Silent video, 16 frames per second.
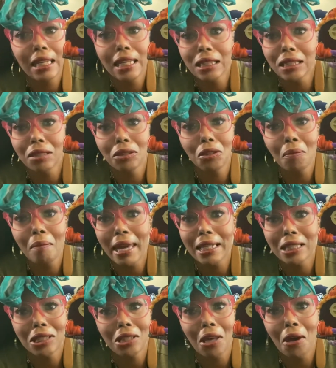this, you might
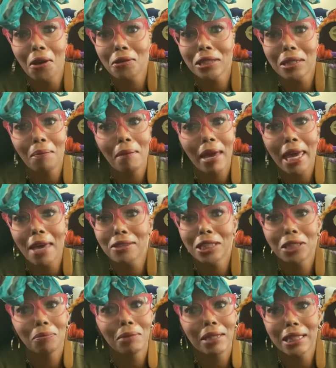have saw it on somebody
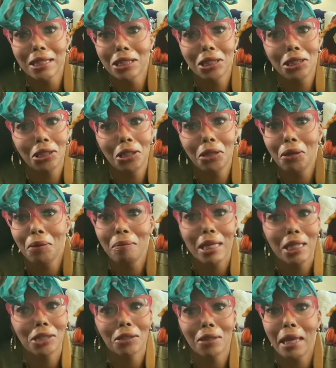else's, but this is new to
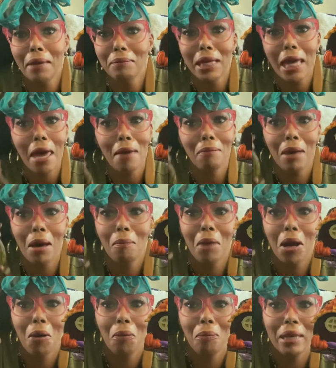me. So let me have my
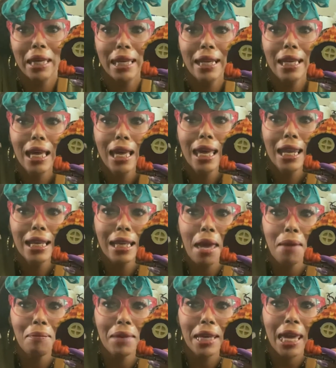moment.
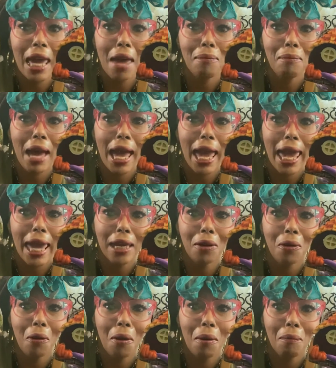Let me have my
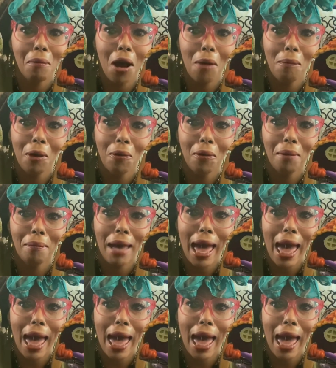acorn moment with my